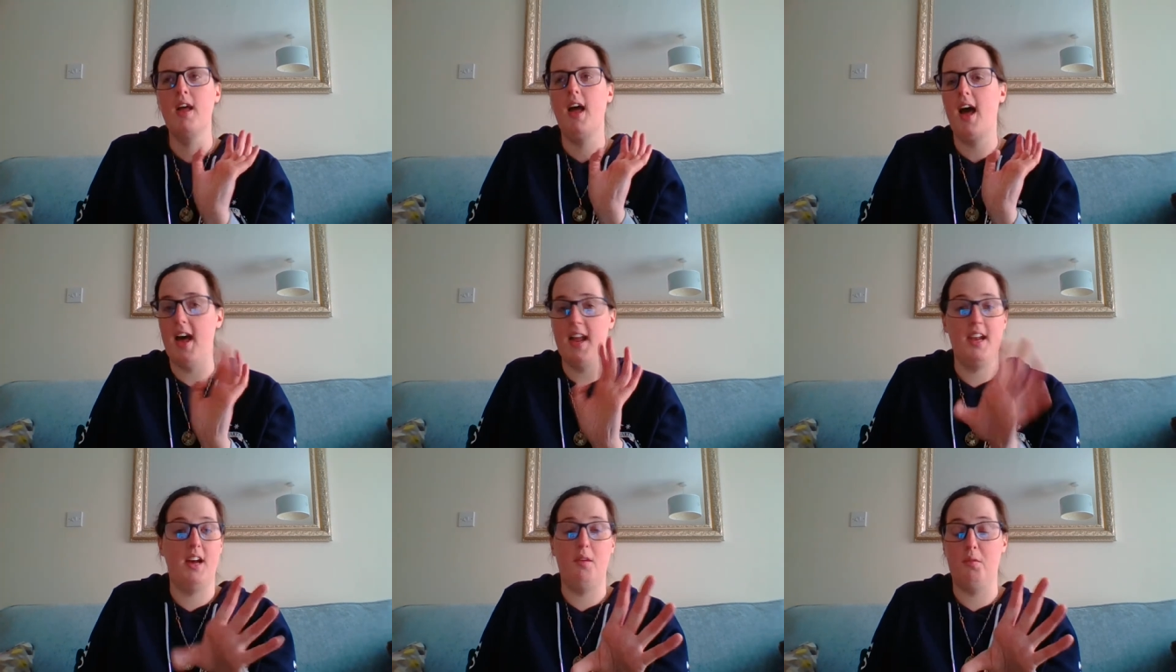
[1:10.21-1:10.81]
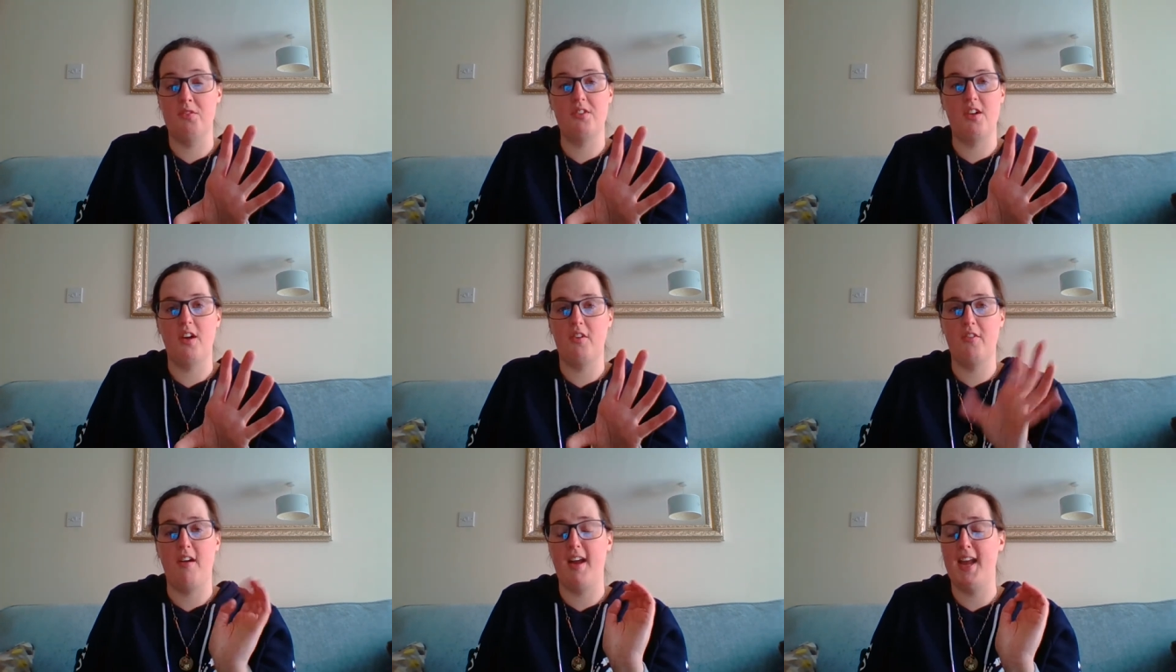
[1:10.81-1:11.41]
and I will start
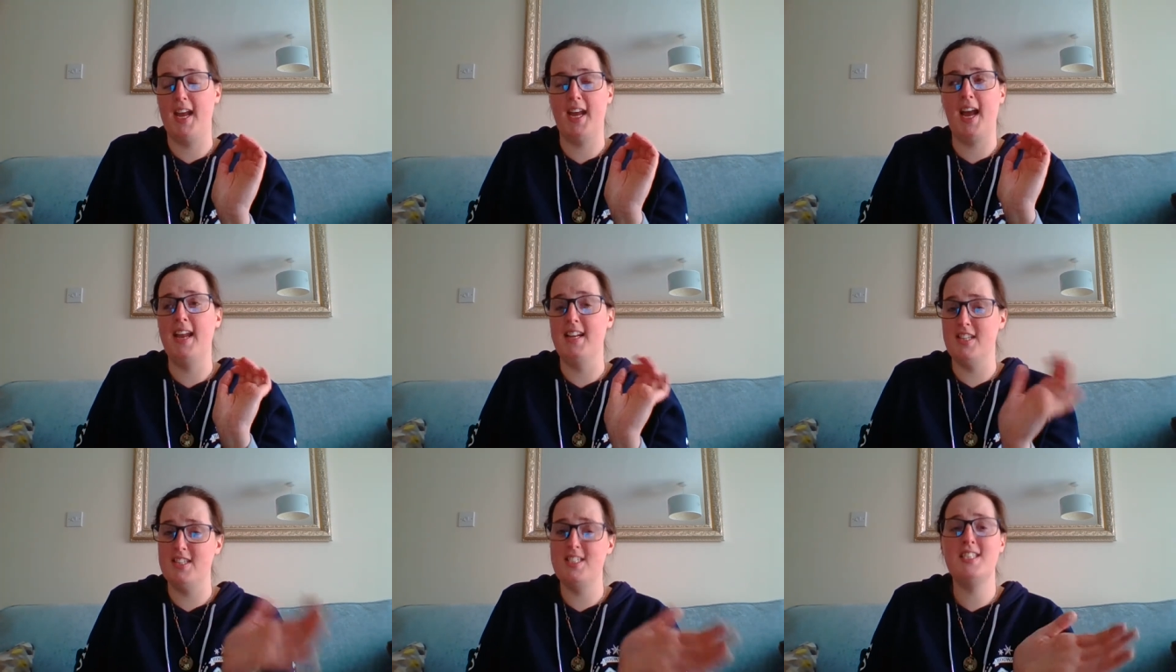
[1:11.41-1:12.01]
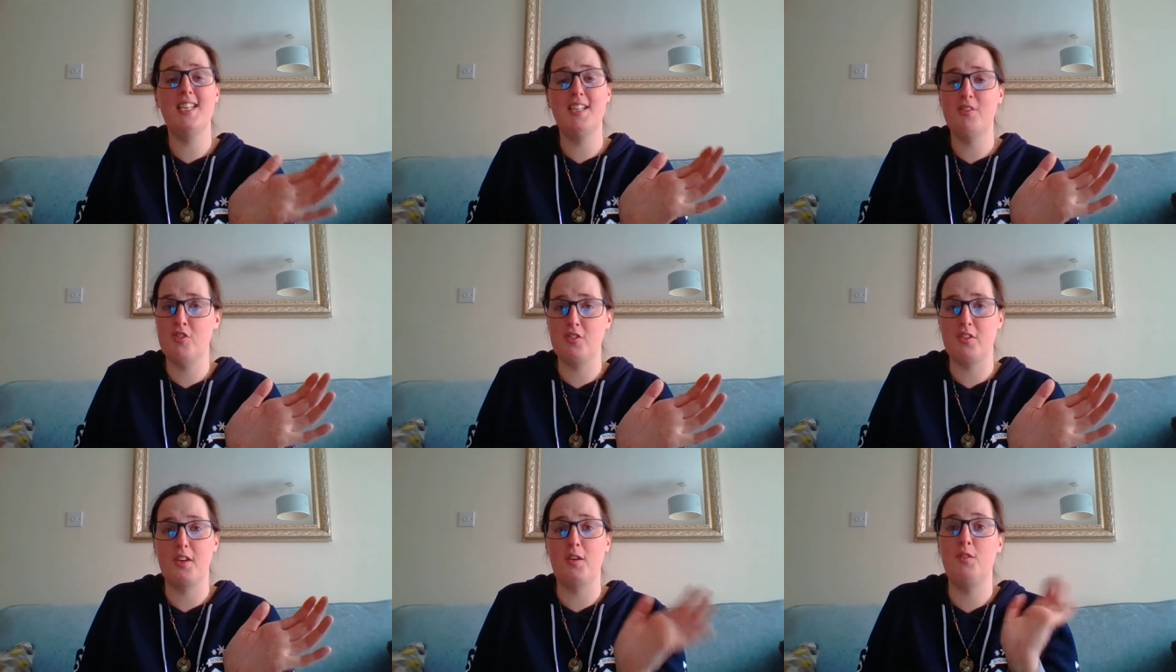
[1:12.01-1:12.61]
crying, and it's still
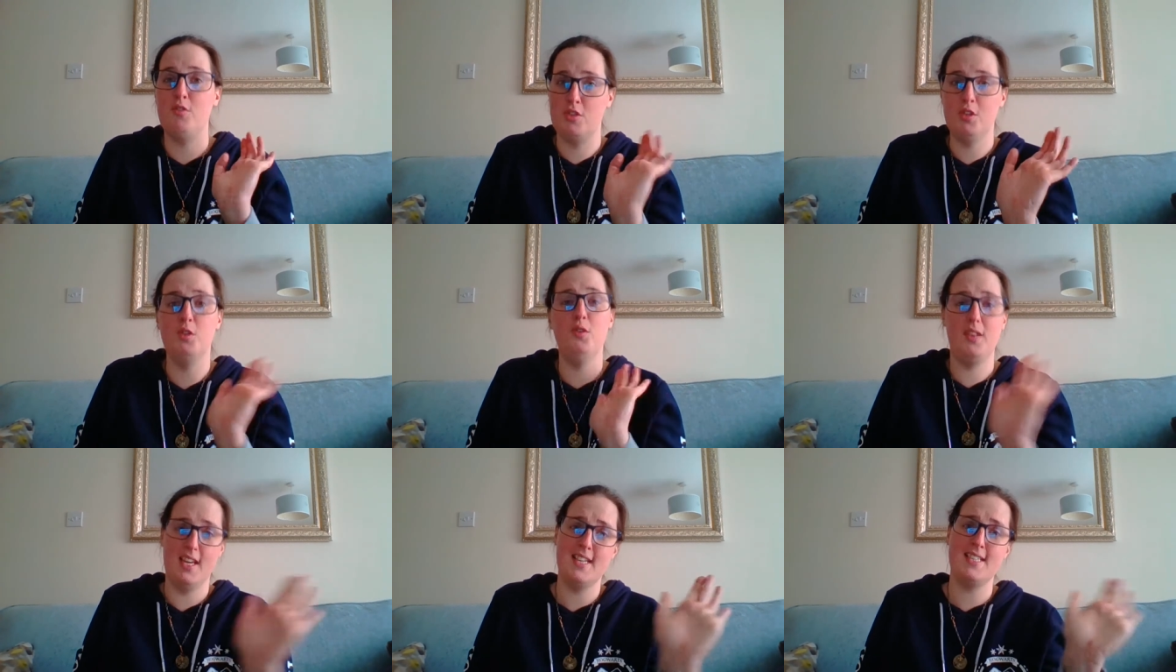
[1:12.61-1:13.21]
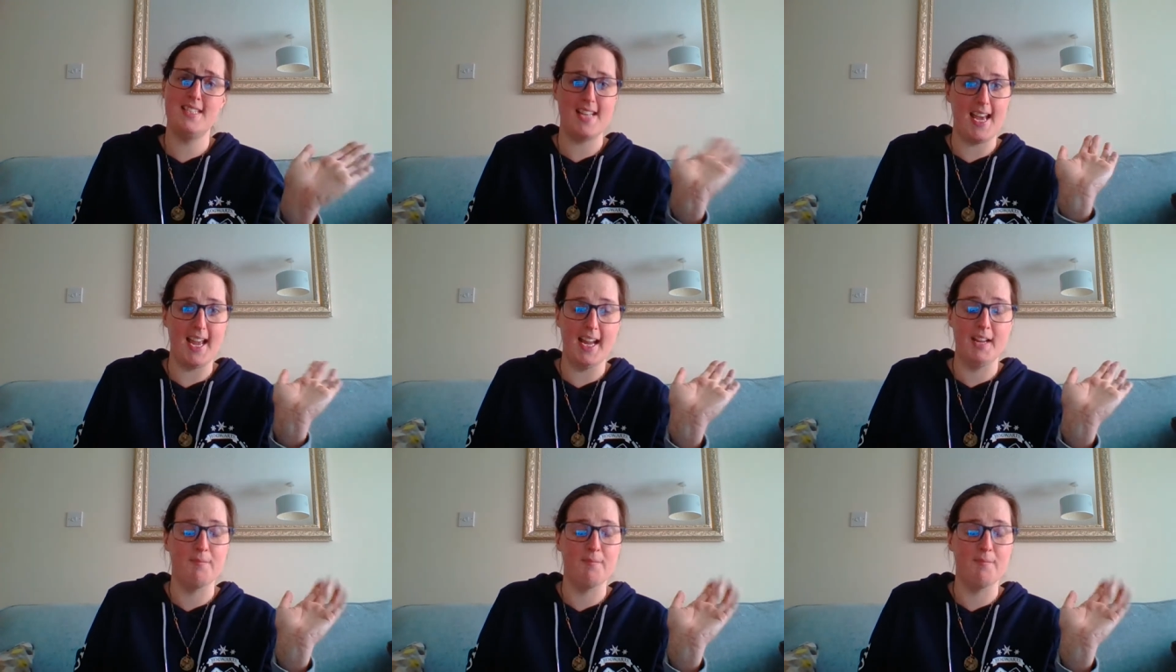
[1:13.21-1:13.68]
true to this day.